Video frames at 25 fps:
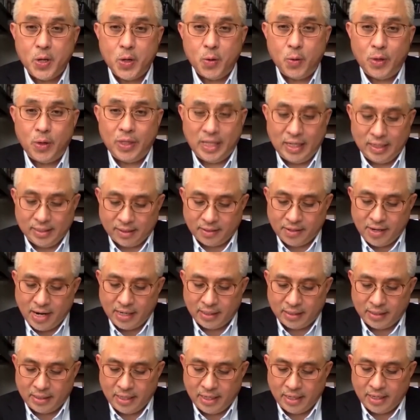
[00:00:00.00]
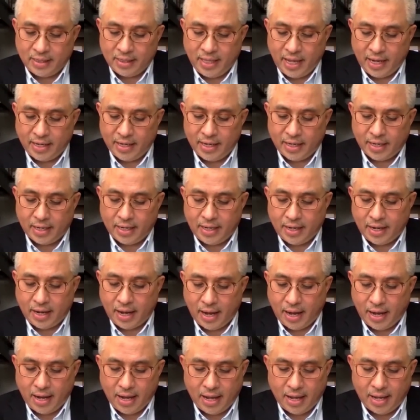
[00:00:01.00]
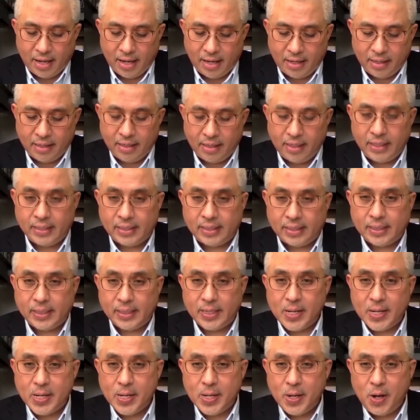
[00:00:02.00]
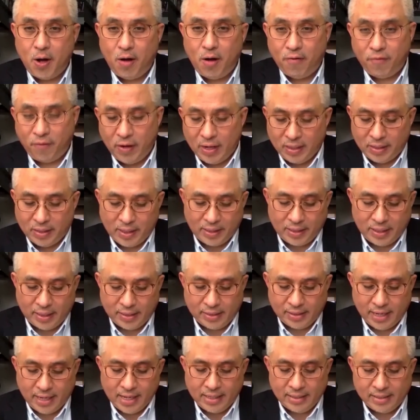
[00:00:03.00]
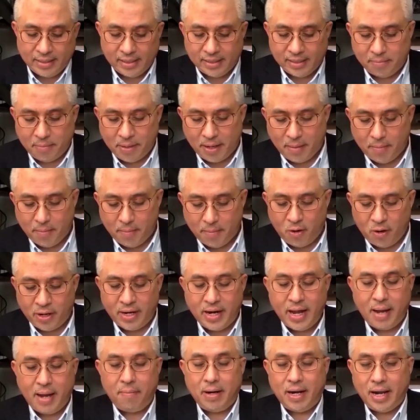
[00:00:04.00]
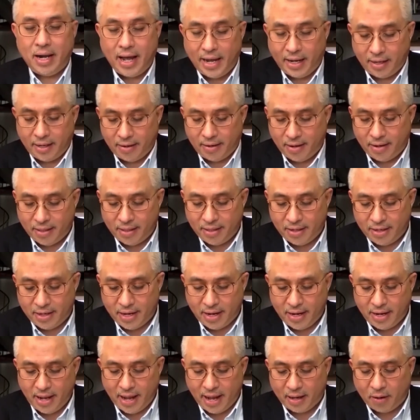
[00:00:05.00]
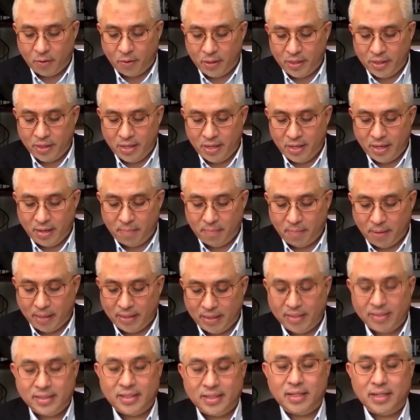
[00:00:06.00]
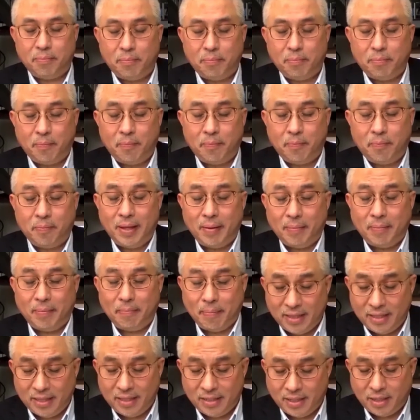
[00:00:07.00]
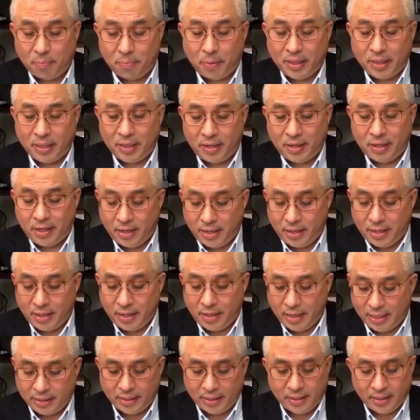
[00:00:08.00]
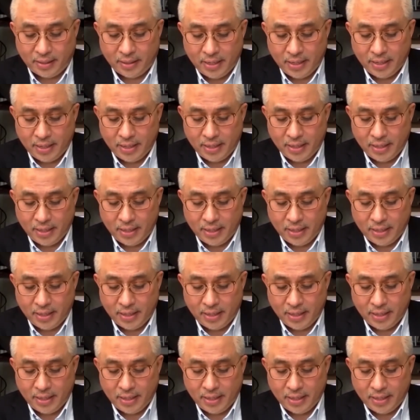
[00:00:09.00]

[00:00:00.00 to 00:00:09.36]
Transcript: With its structure, technically halal is often criticized as being more debt-like rather than equity and participatory in nature.